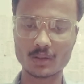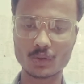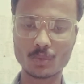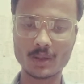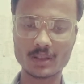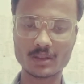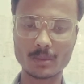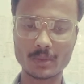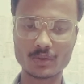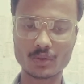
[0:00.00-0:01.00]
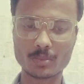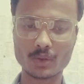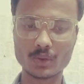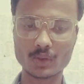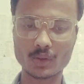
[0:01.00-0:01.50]
Cuba is the major
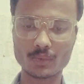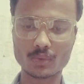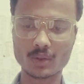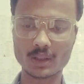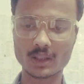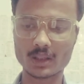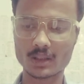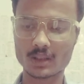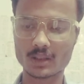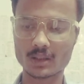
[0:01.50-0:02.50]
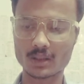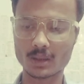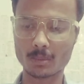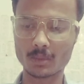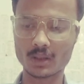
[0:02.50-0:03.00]
producer of sugarcane.
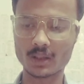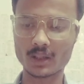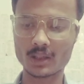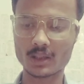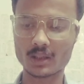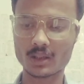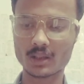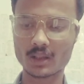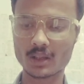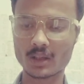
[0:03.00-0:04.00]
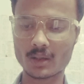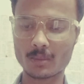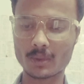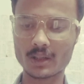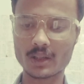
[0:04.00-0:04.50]
Number 9.
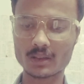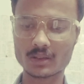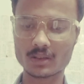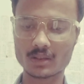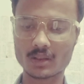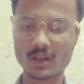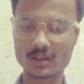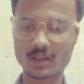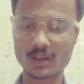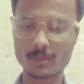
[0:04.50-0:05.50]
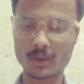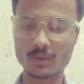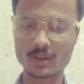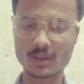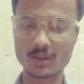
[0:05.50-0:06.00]
Prairies grassland
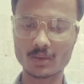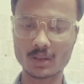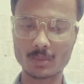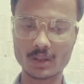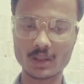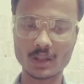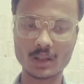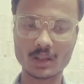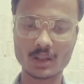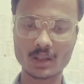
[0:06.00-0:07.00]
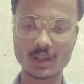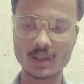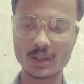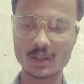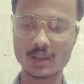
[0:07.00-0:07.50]
found in the North America.
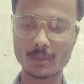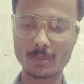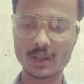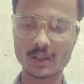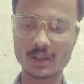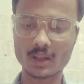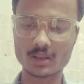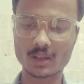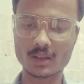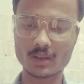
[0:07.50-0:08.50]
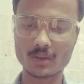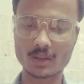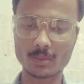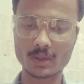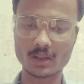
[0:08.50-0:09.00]
The temperate grassland in North
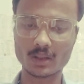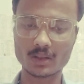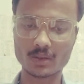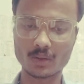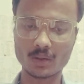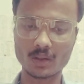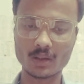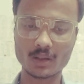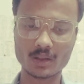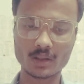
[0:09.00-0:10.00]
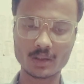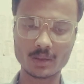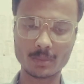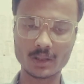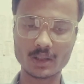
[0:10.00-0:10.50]
America is called
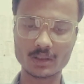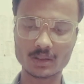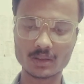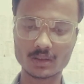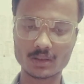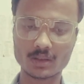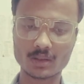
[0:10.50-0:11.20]
prairies.